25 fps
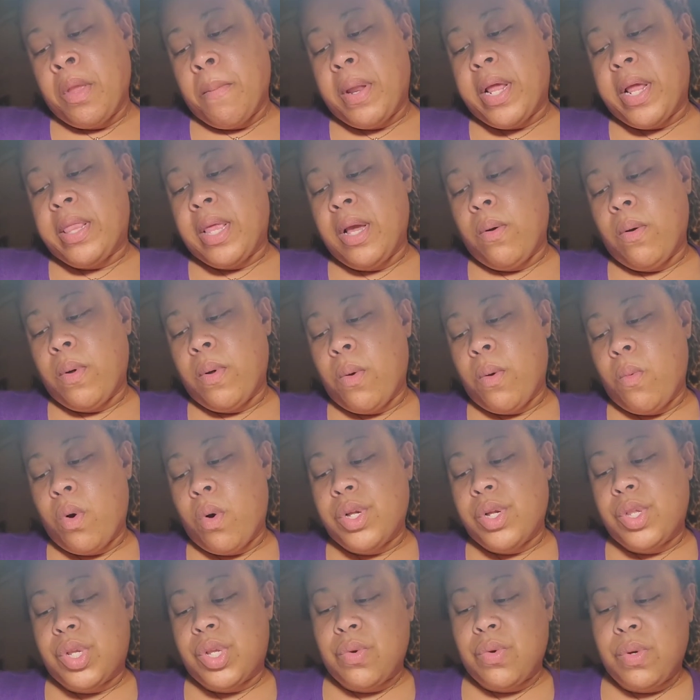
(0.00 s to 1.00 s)
but I think what I
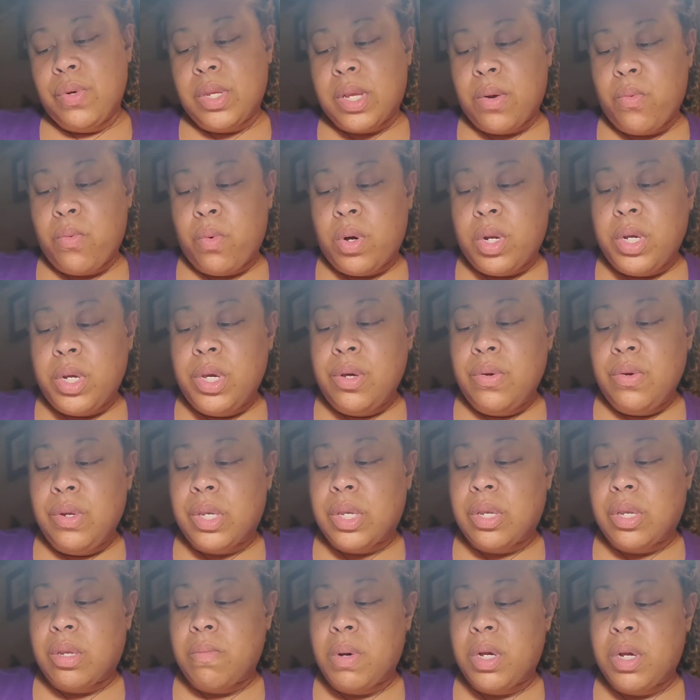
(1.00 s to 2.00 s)
want to do is I want to
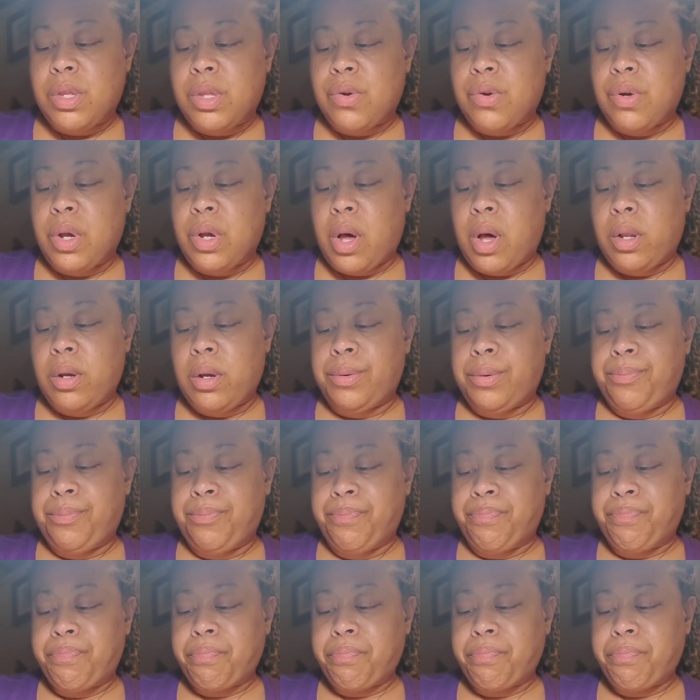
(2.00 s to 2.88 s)
use this mustard color,